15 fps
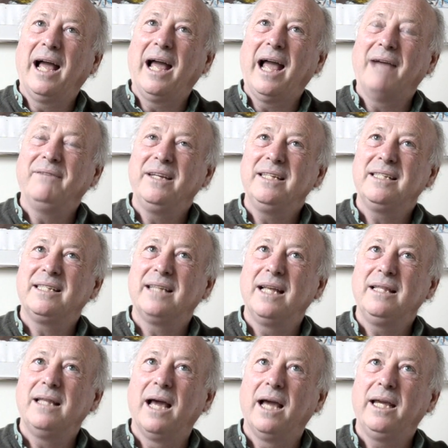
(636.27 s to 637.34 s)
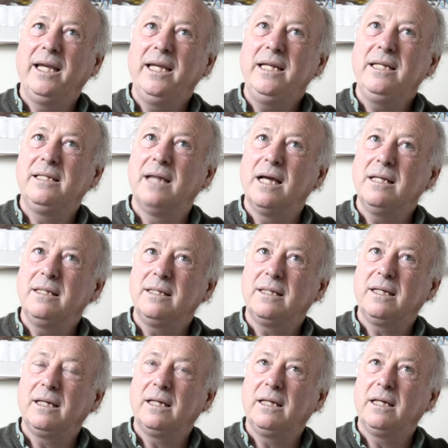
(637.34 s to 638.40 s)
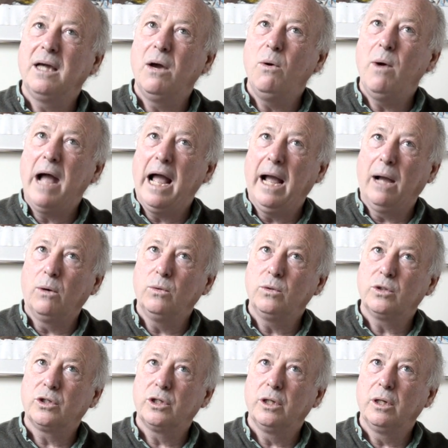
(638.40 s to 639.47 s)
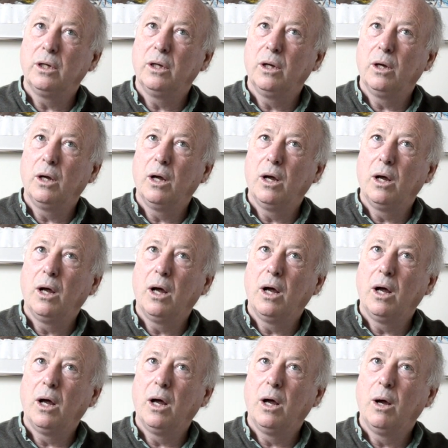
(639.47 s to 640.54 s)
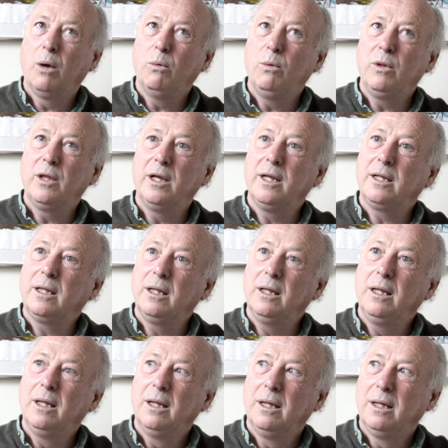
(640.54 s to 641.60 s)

having said that, he does go out with a little